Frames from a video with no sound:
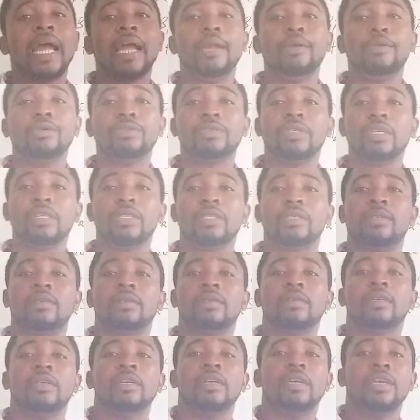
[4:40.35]
dilute it
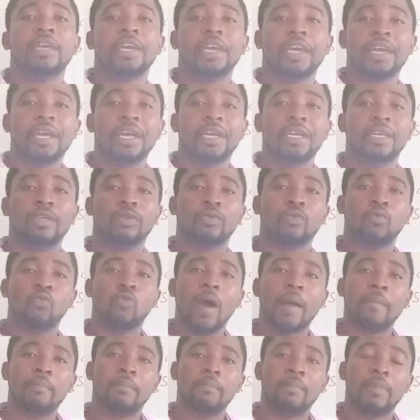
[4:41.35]

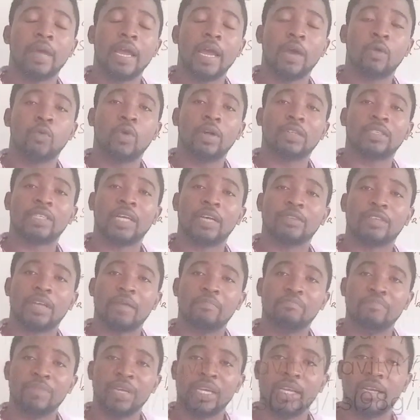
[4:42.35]
in
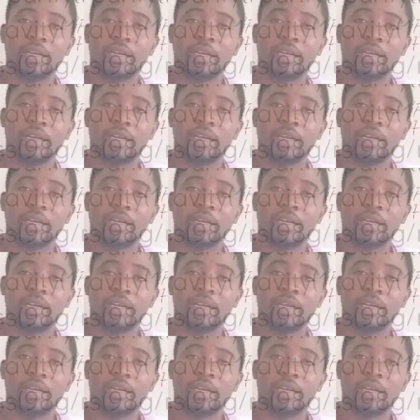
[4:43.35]
1,000